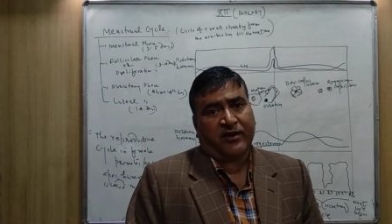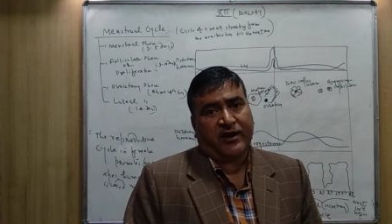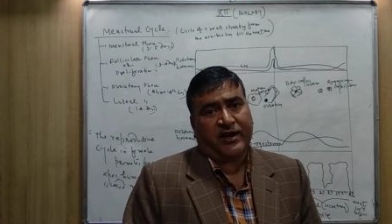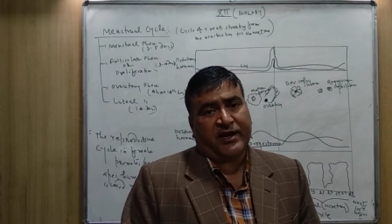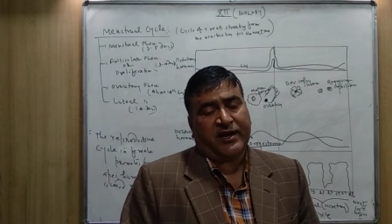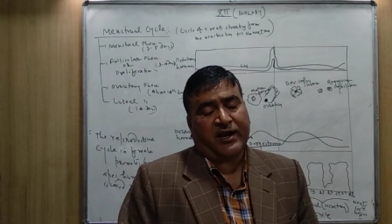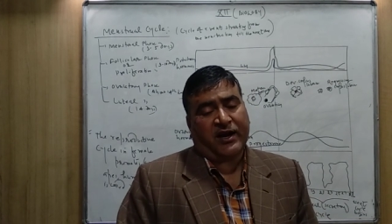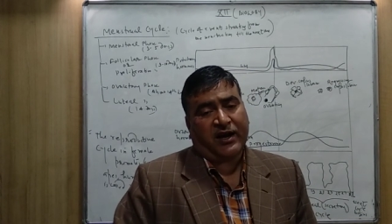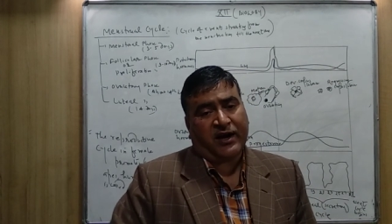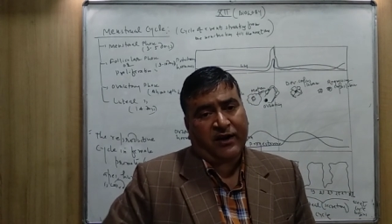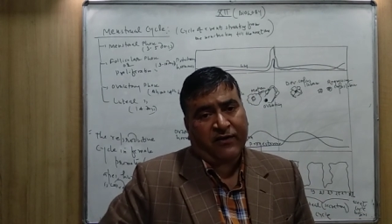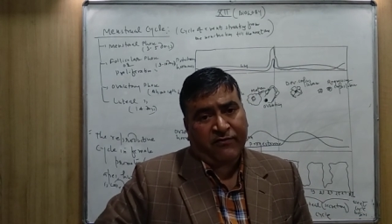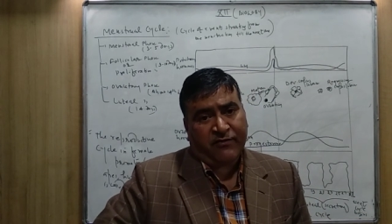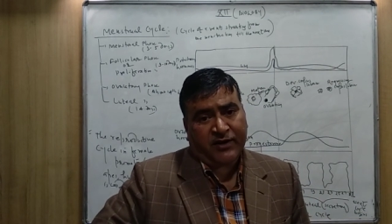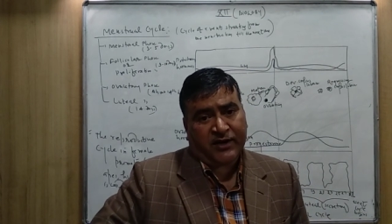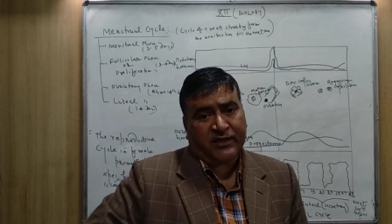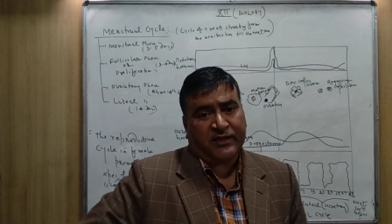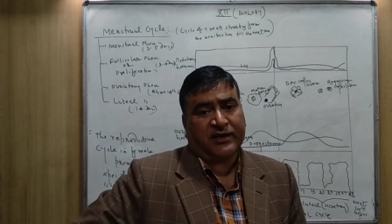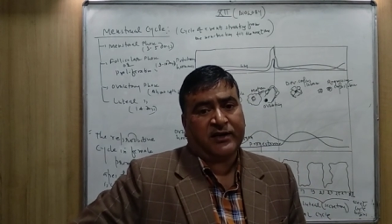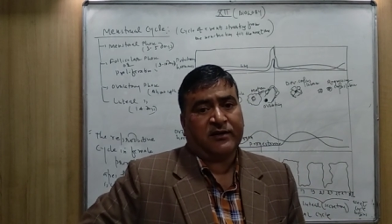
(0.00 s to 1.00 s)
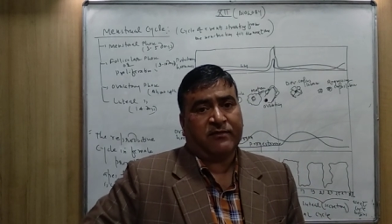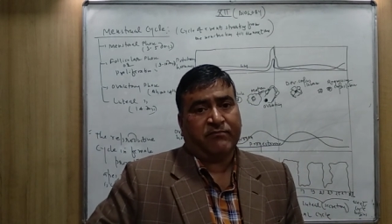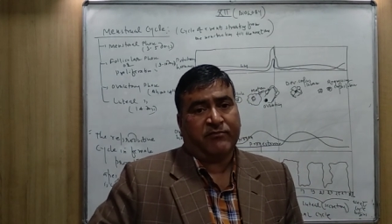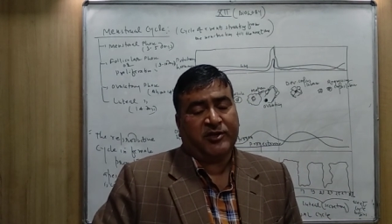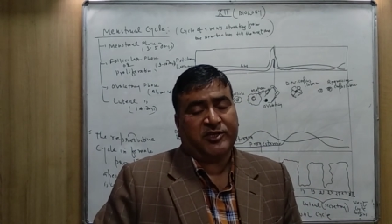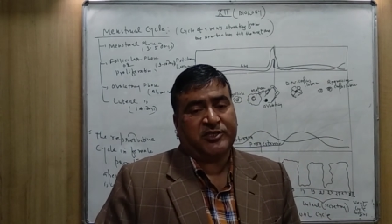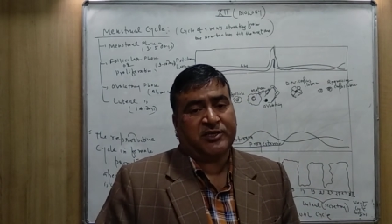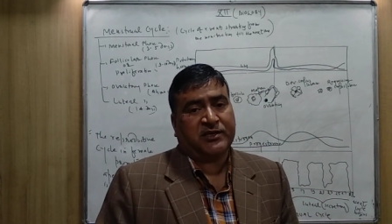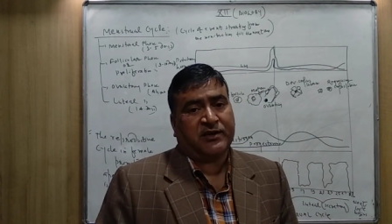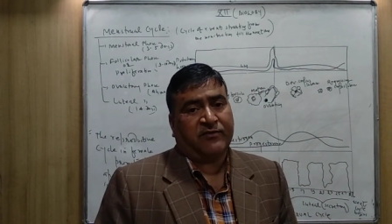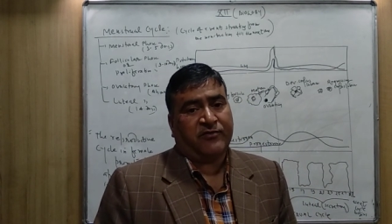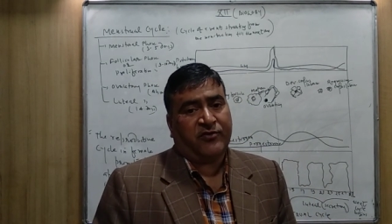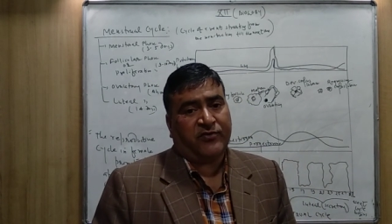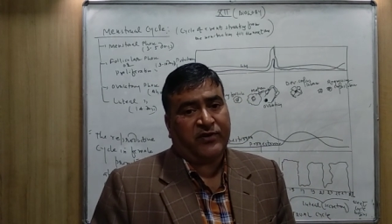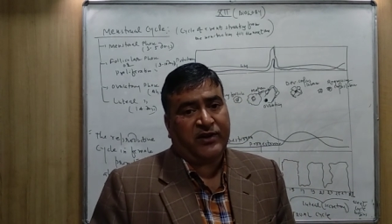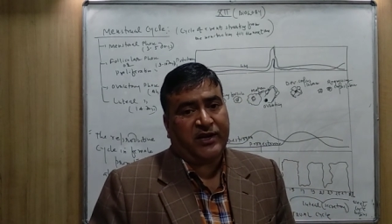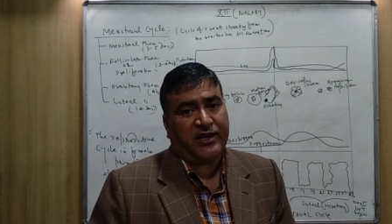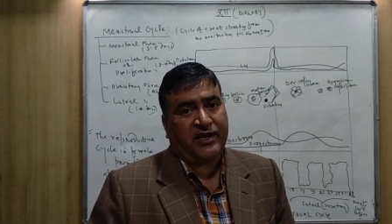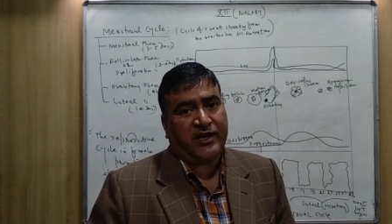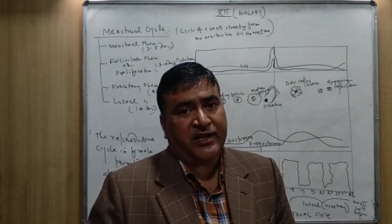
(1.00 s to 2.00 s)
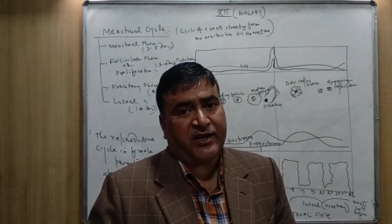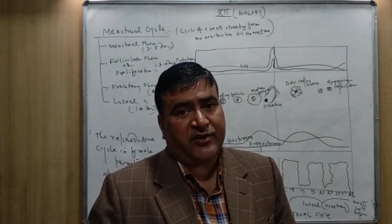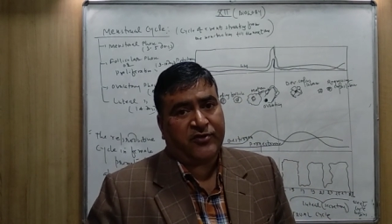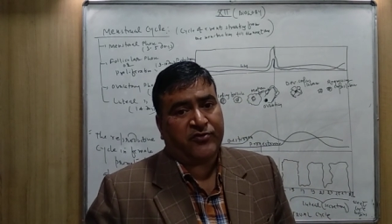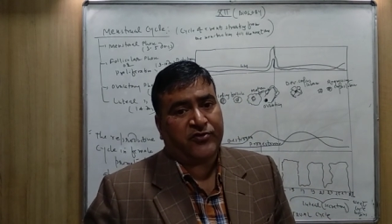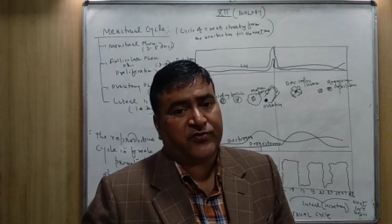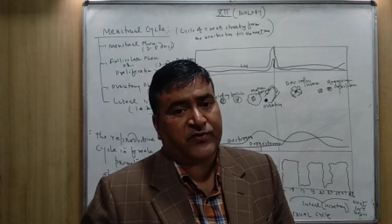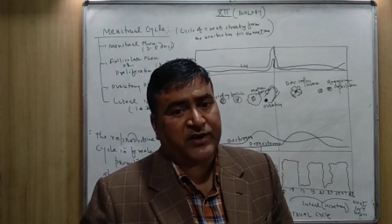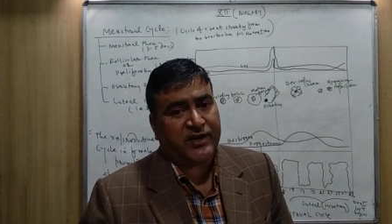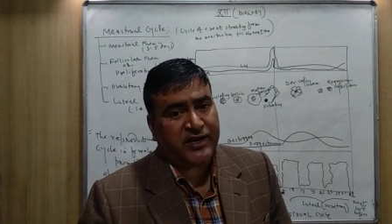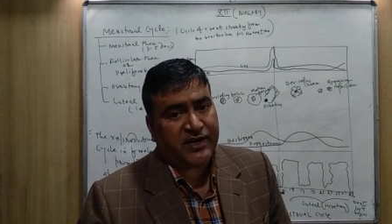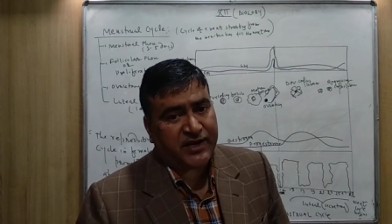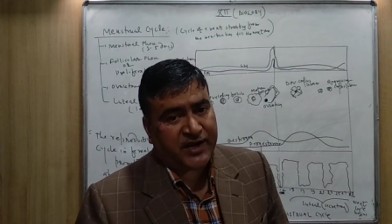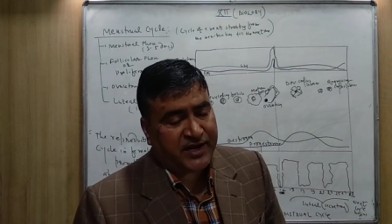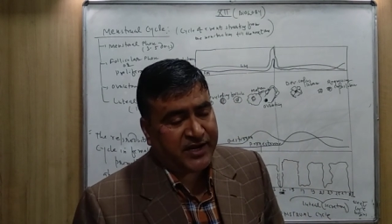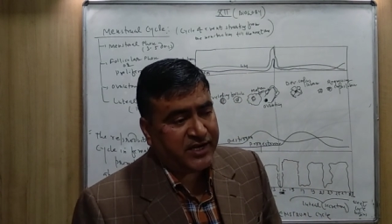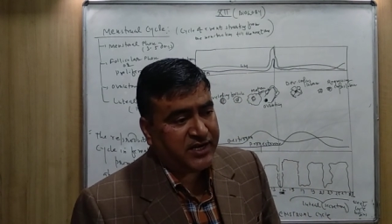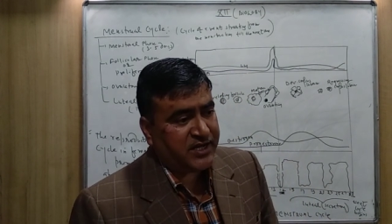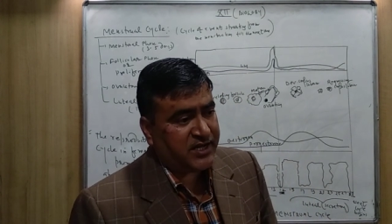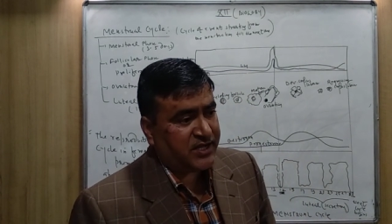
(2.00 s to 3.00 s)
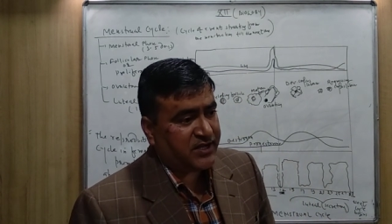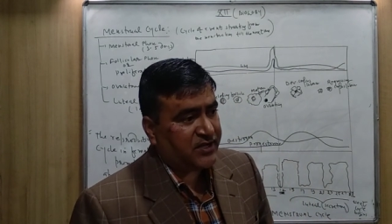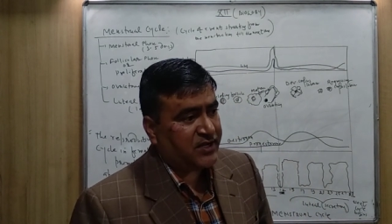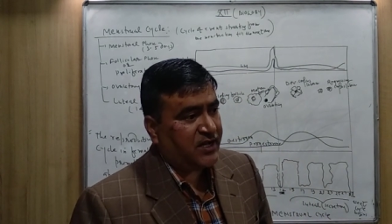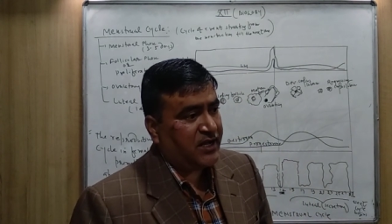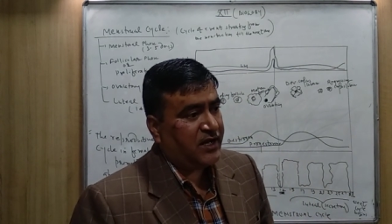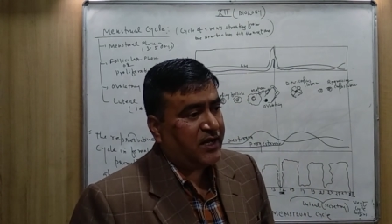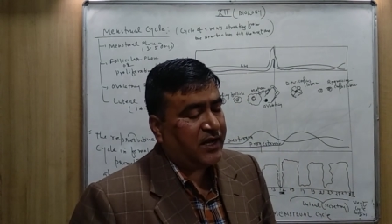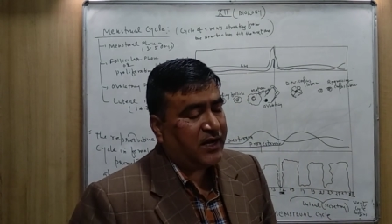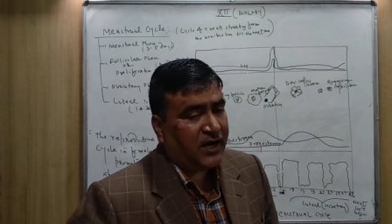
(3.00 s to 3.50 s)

and after the completion of 28 to 29 days,